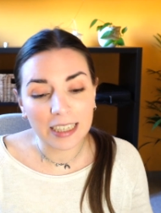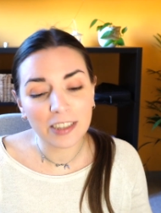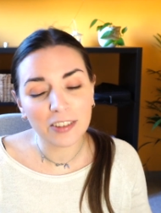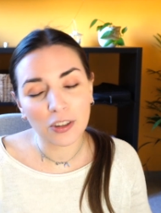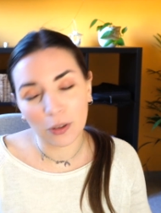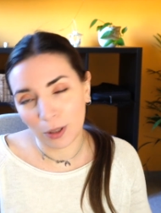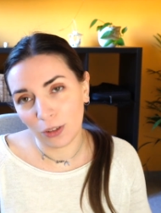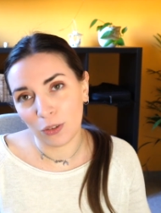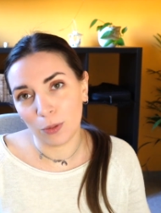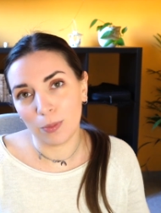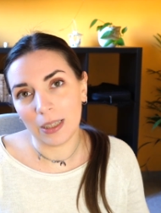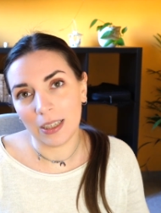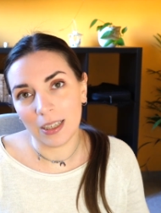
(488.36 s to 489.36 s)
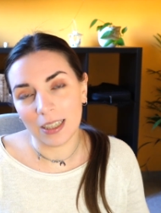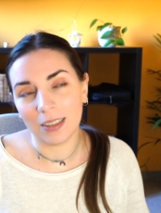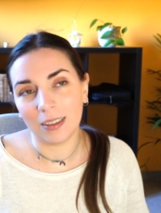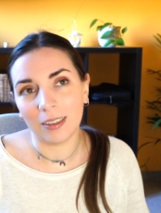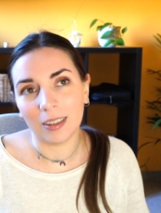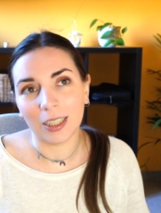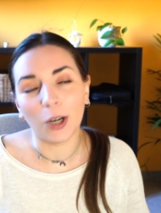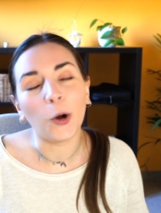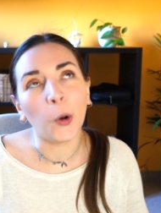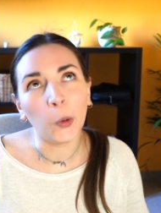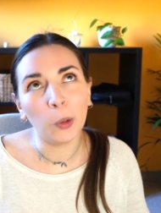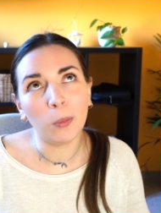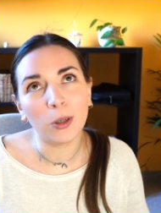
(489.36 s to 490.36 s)
It's going to be in the
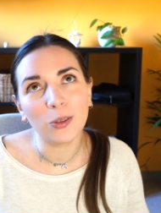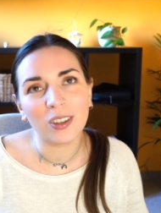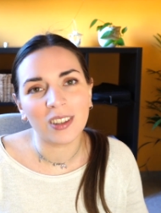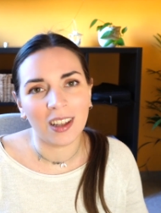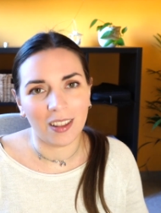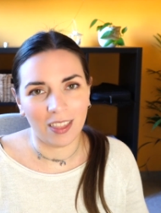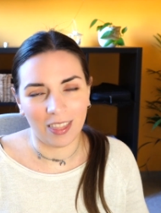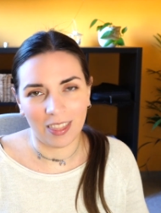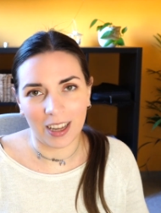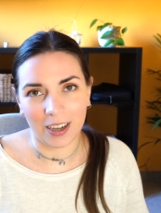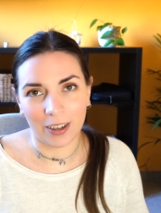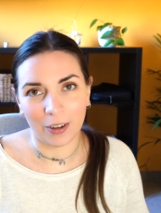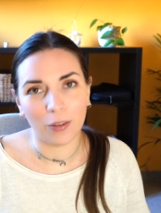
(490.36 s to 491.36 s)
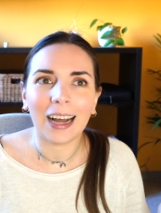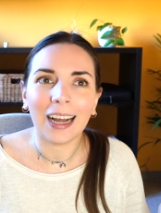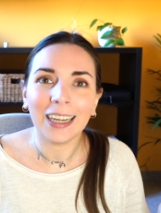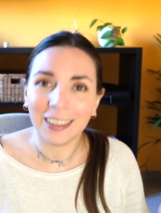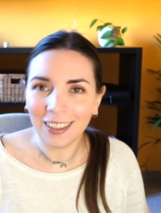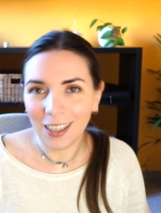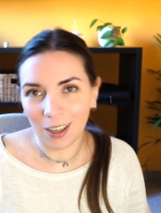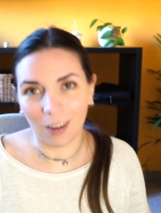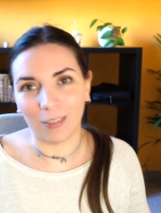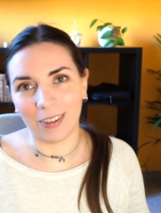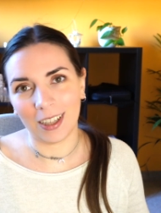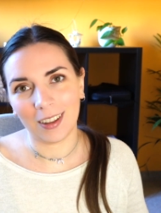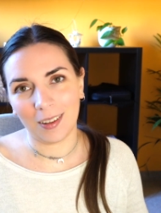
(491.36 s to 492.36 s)
almost there. I did love
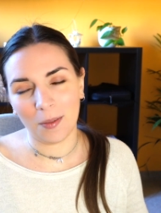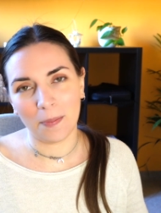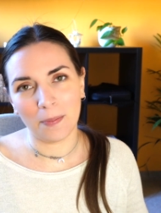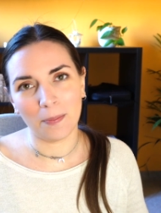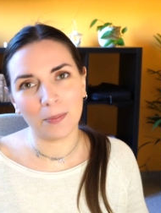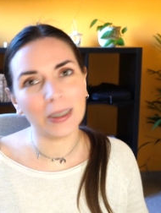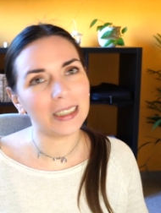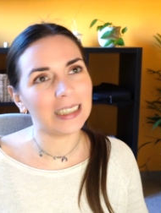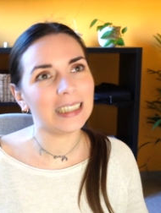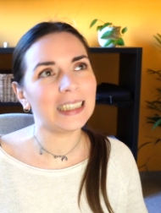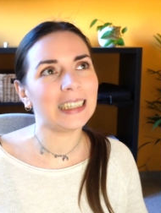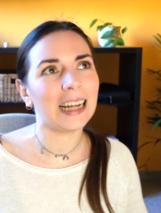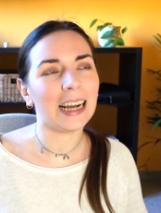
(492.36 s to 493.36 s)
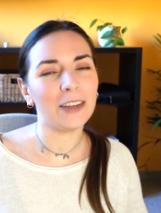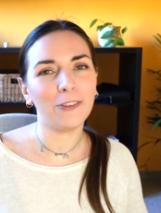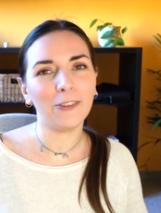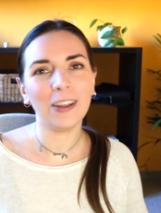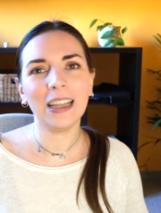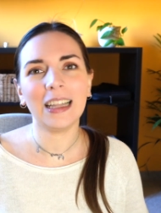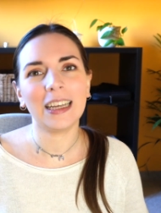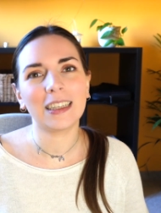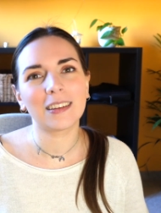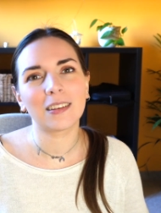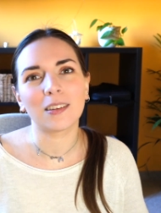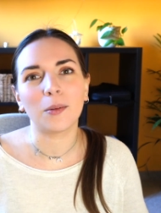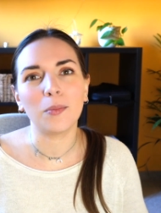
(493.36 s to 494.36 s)
it, but I feel like
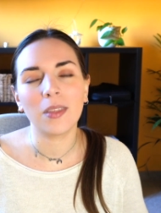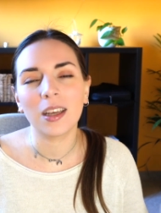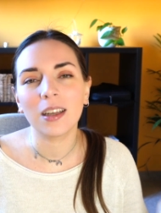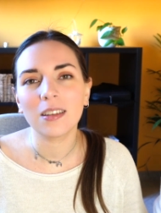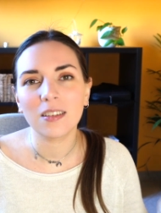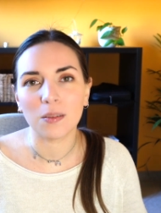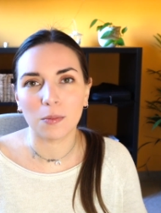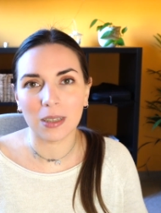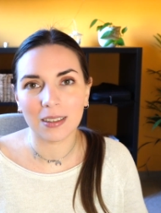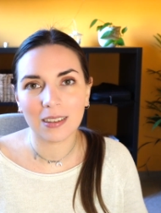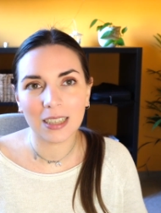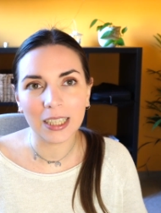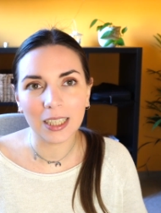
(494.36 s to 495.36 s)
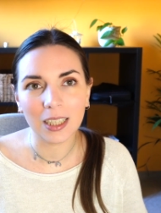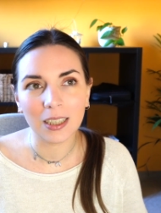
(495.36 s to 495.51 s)
something's missing.